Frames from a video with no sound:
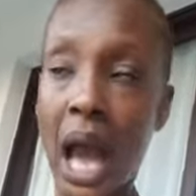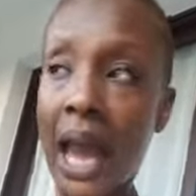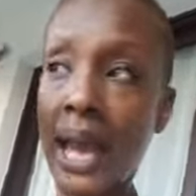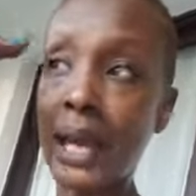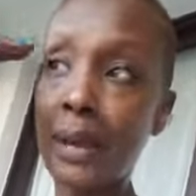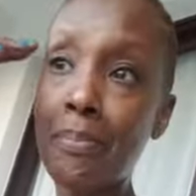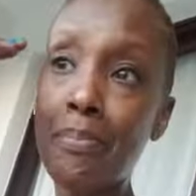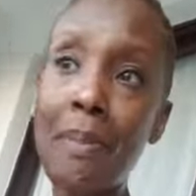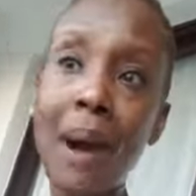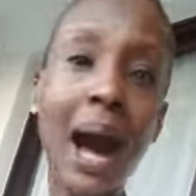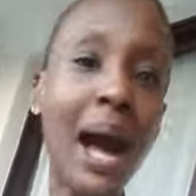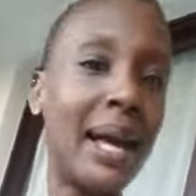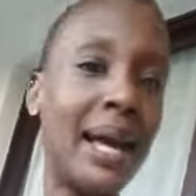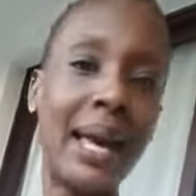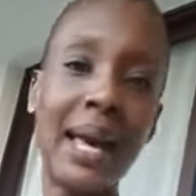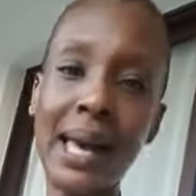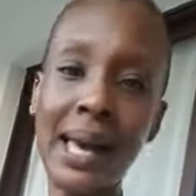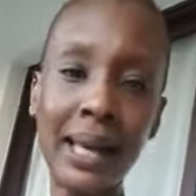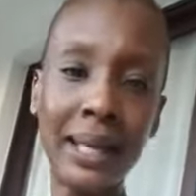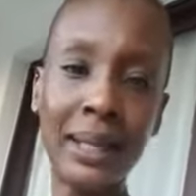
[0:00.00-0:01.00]
In my
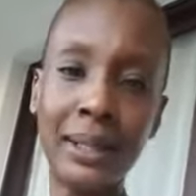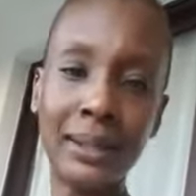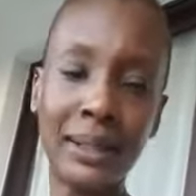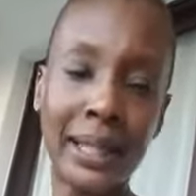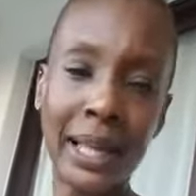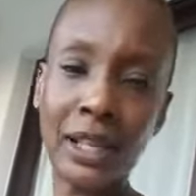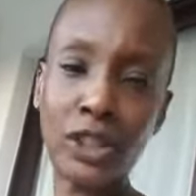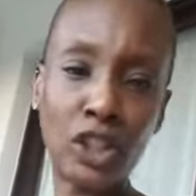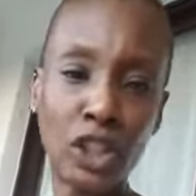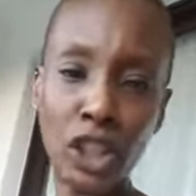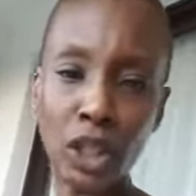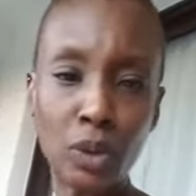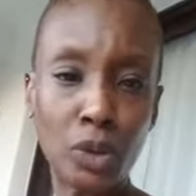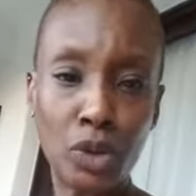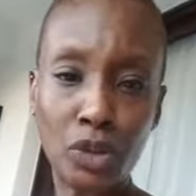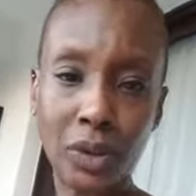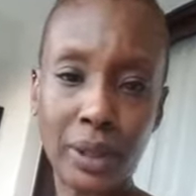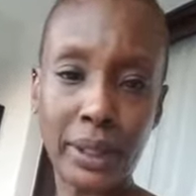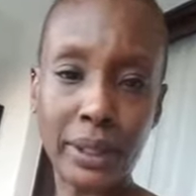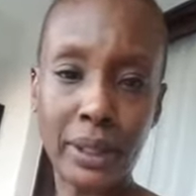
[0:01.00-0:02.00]
head, they're
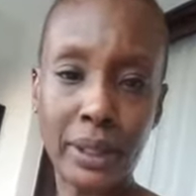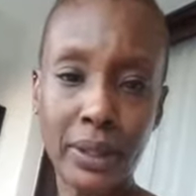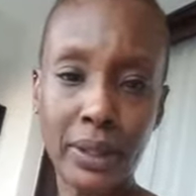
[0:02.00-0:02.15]
children.